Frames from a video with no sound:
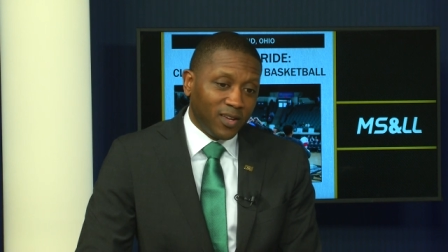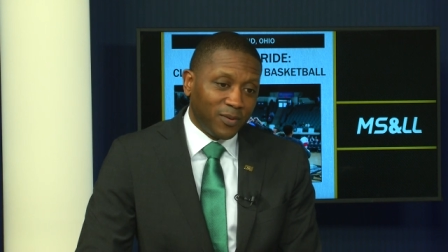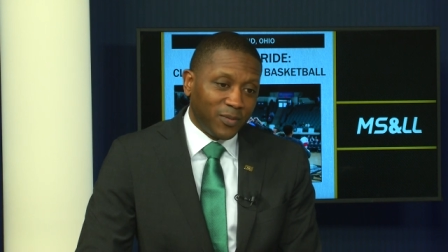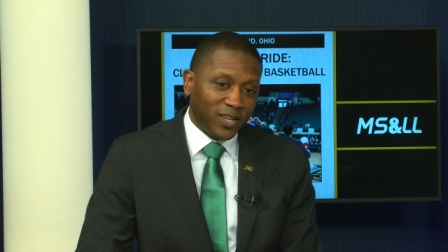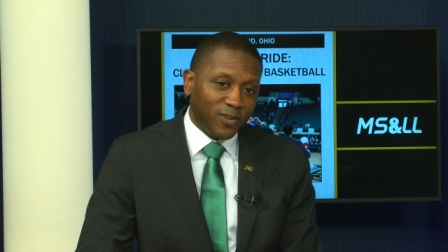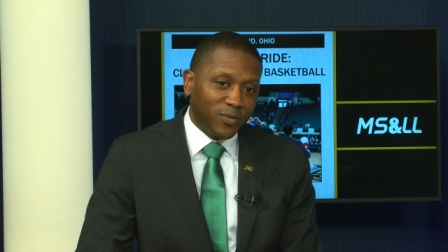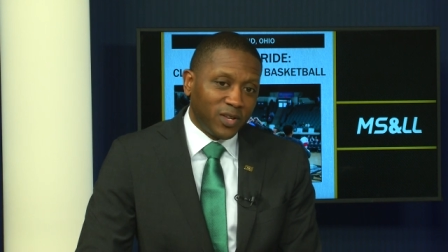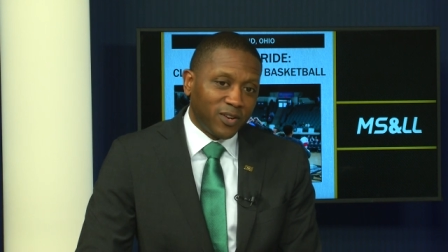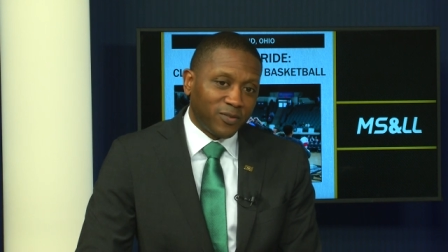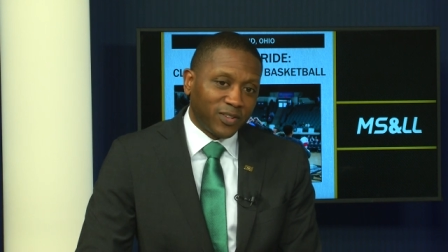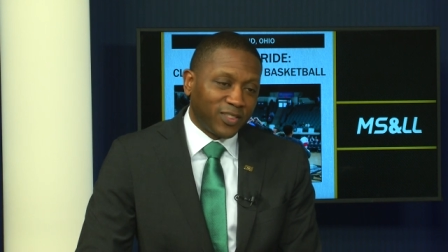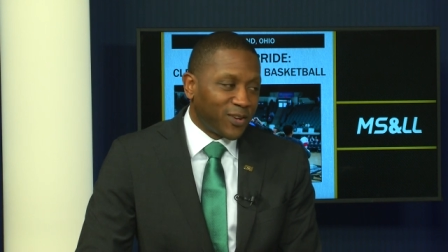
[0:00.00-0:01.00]
Man, you've been
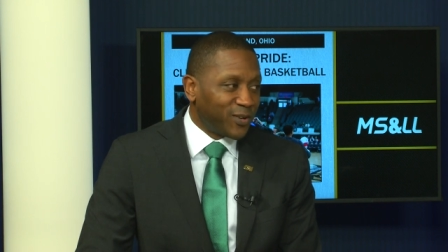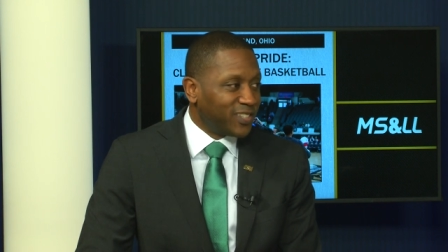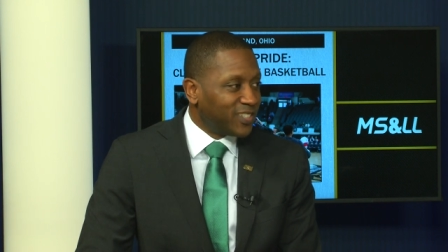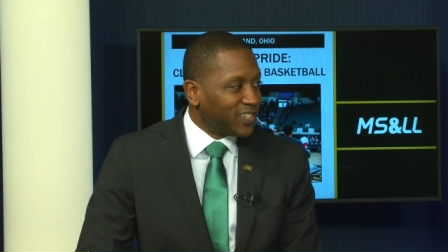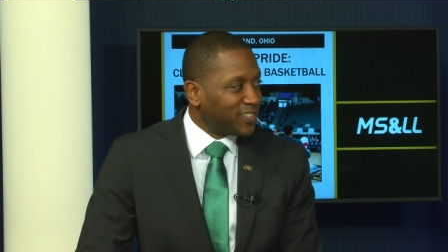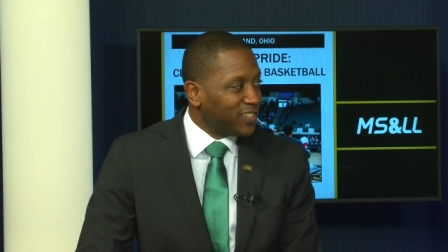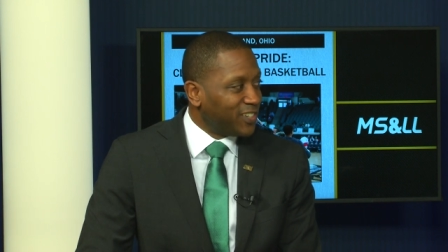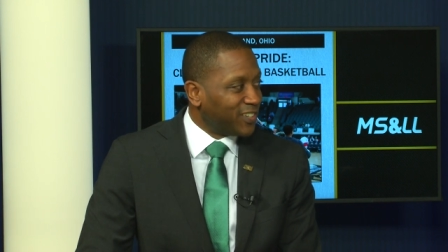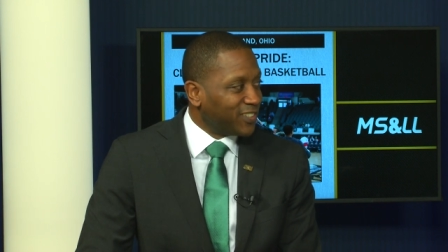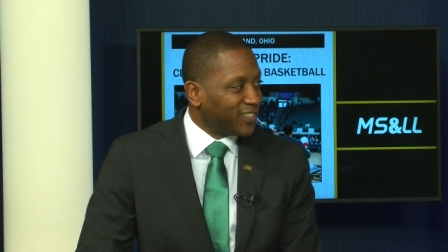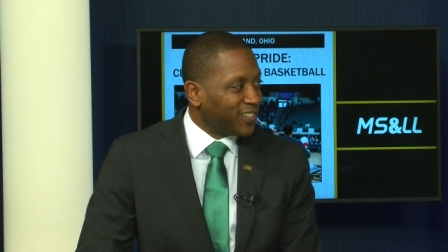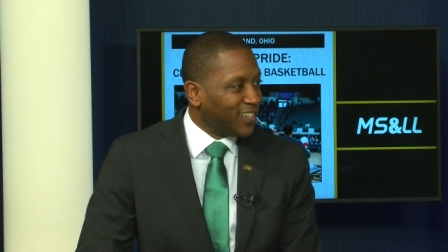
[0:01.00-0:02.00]
there for 36
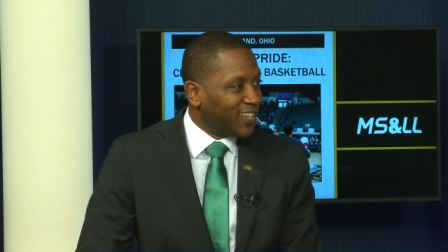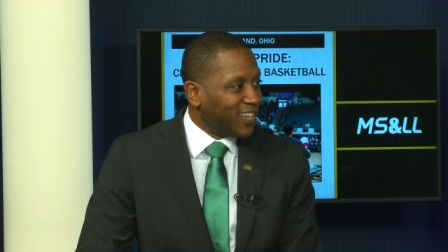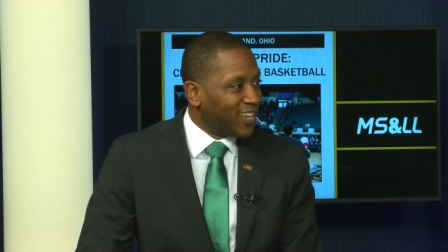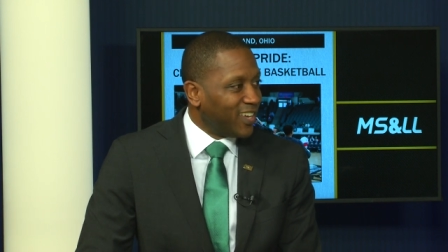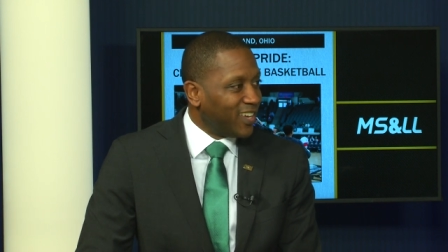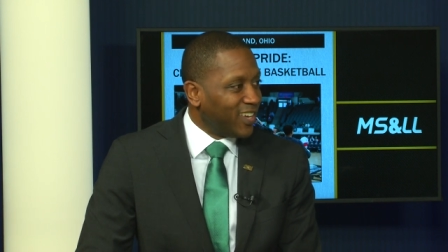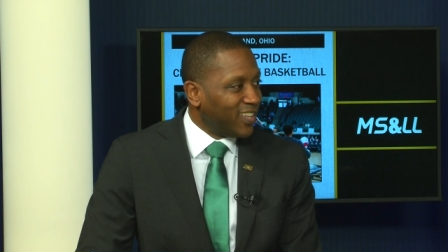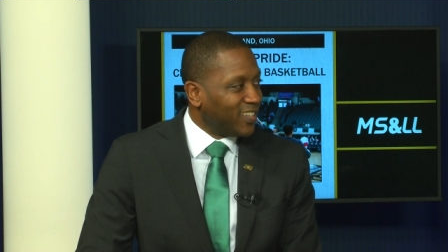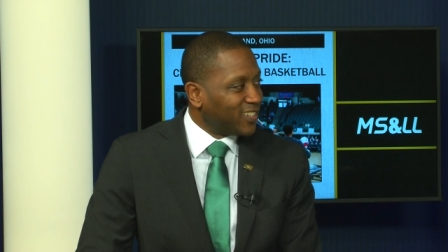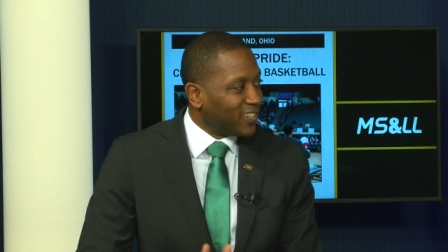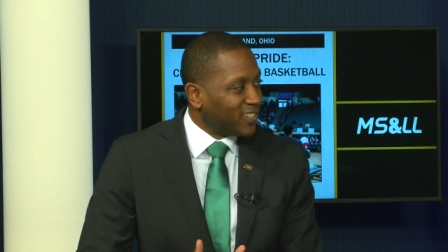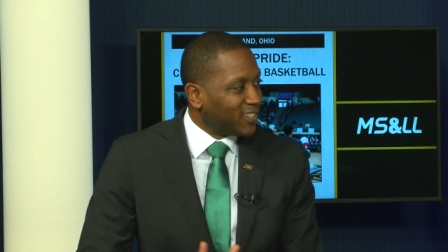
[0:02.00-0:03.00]
years, and
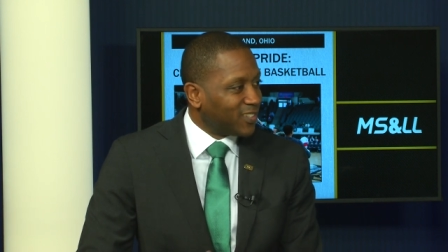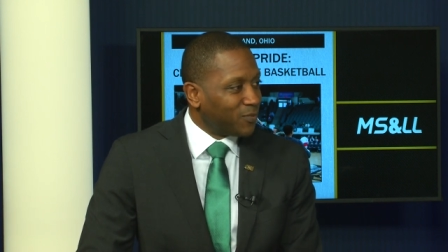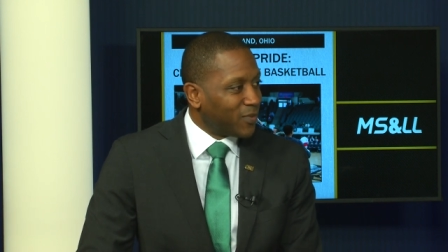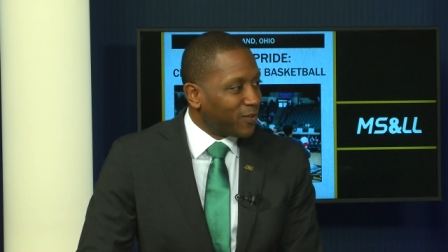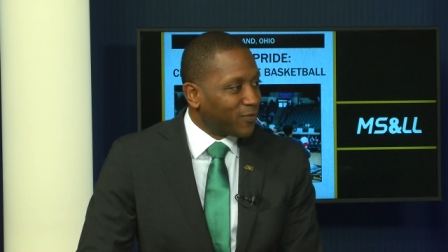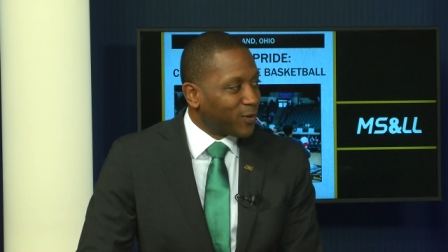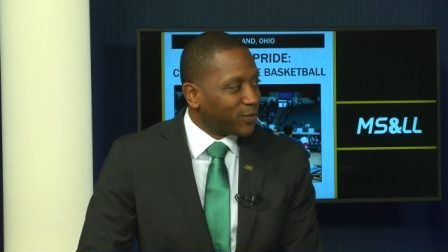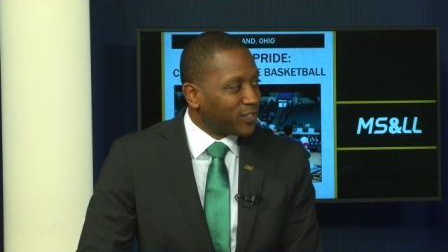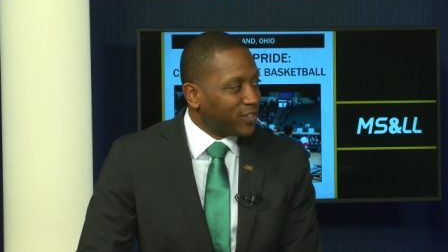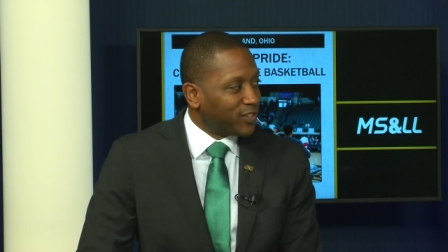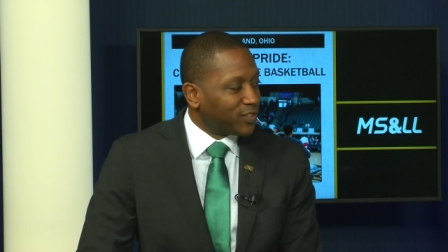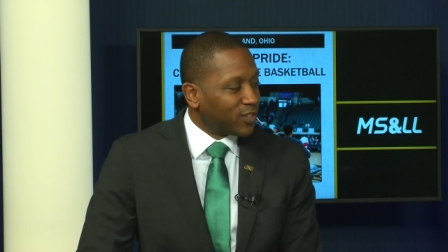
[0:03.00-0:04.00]
this is my first
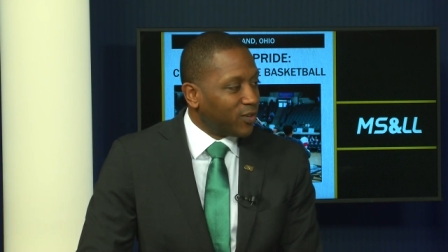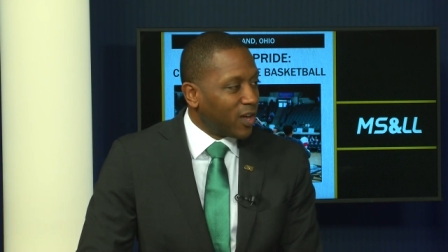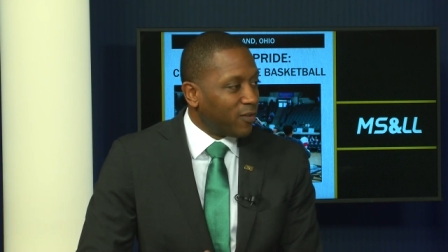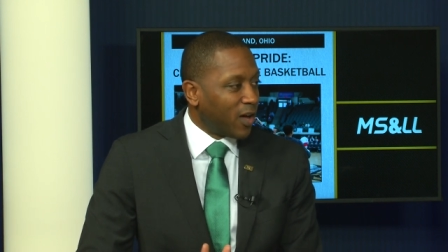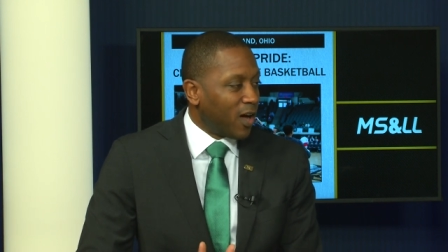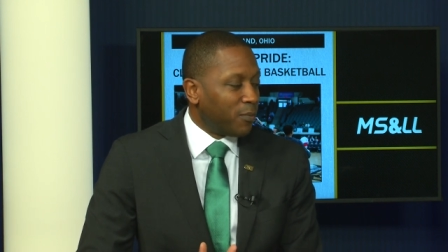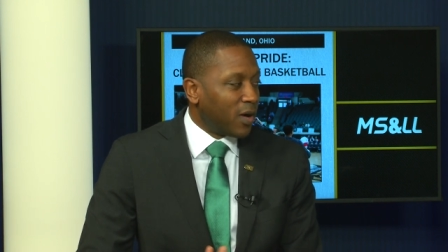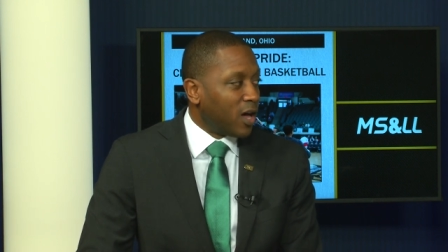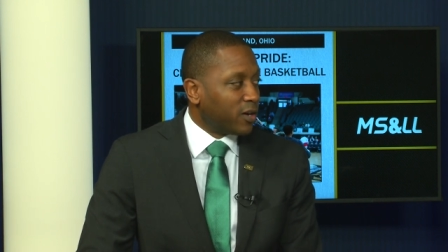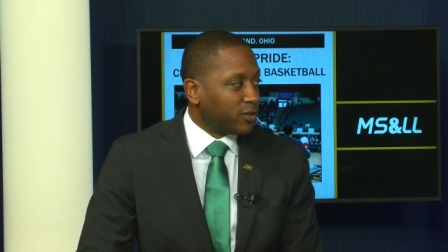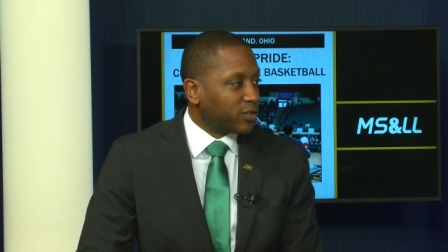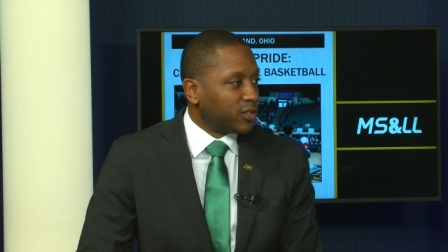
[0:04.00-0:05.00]
year. So I'm
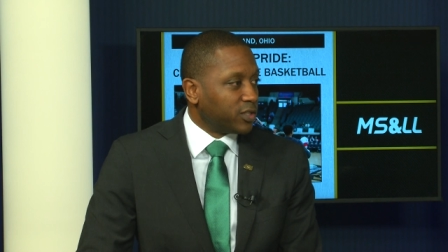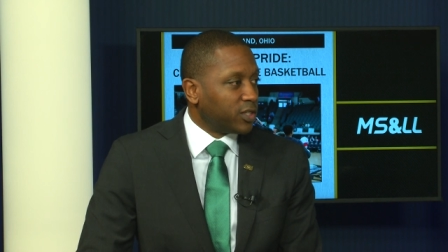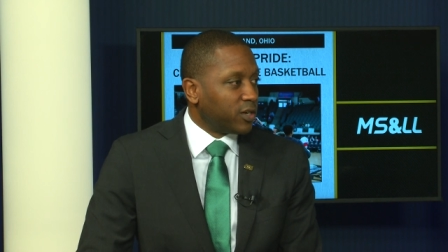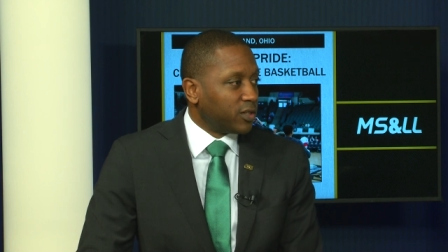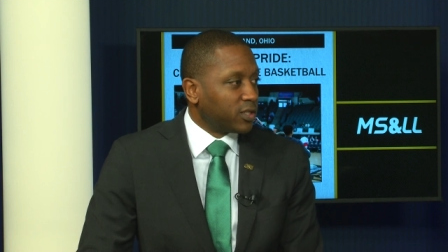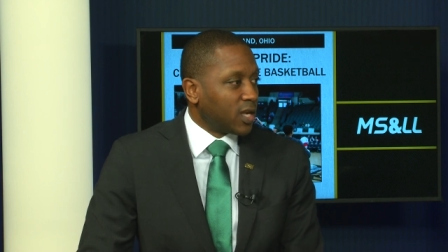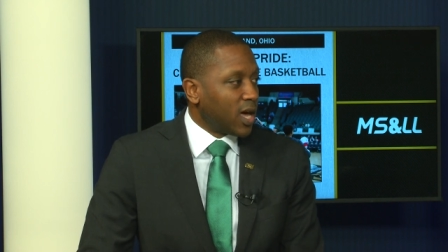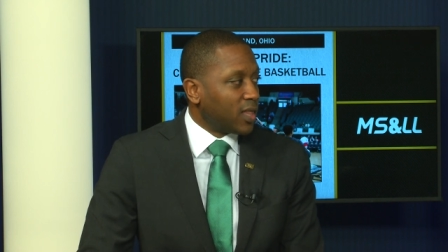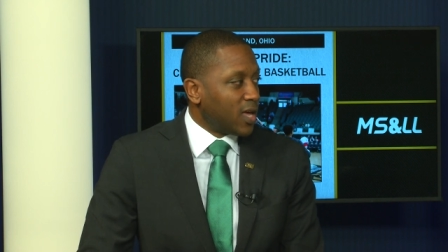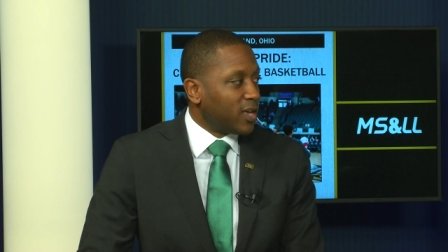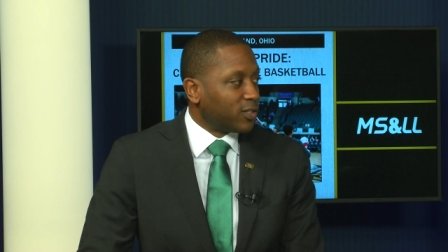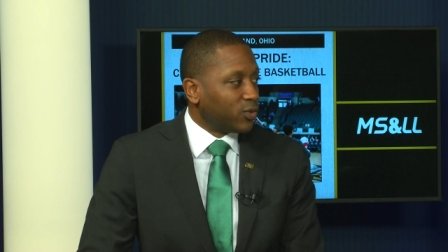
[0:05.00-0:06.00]
honored to share the
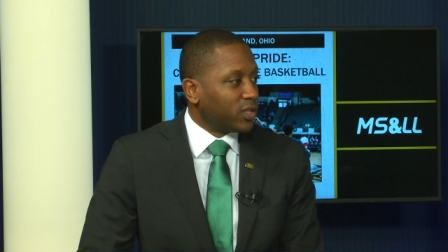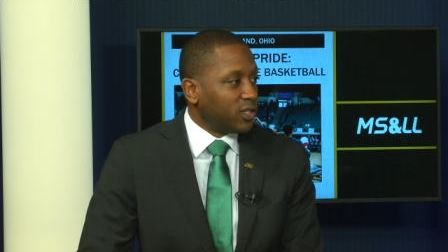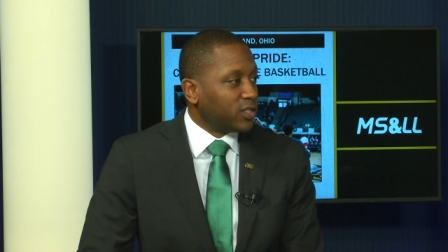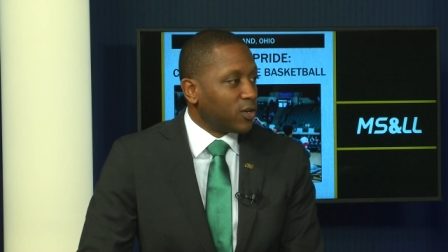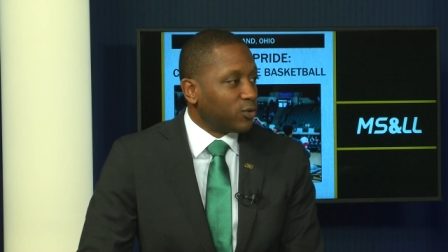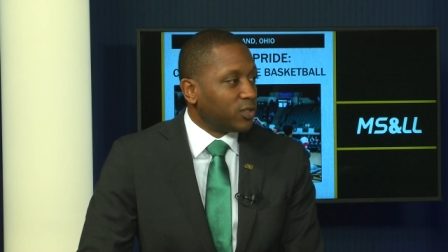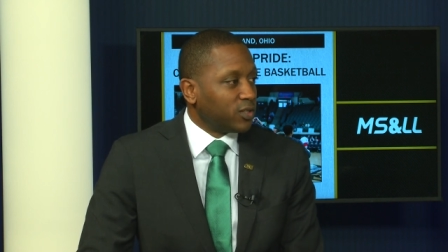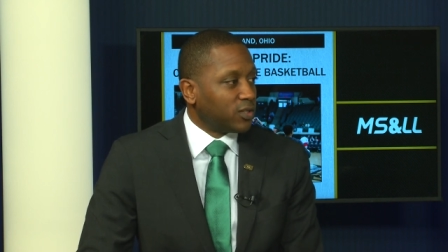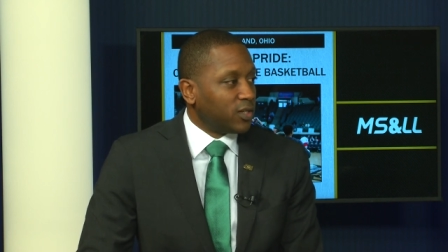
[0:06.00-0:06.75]
sidelines with these coaches.